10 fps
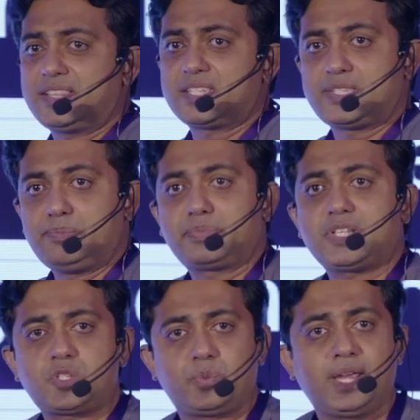the
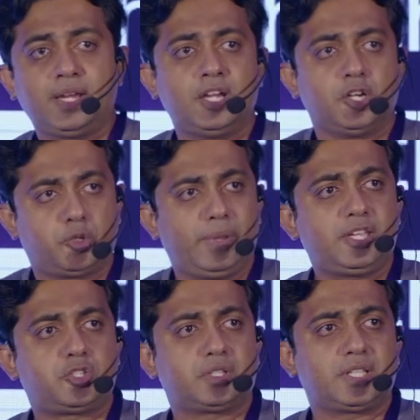simplest way to make
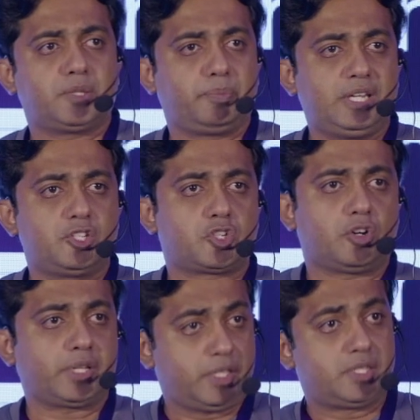sure that the Beanstalk
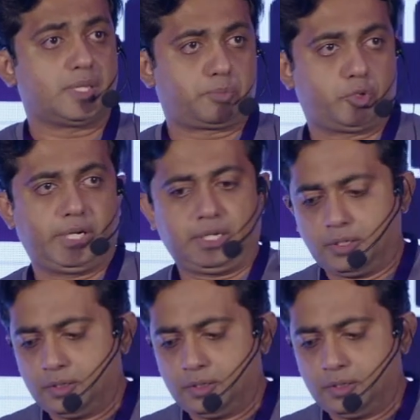is up to date.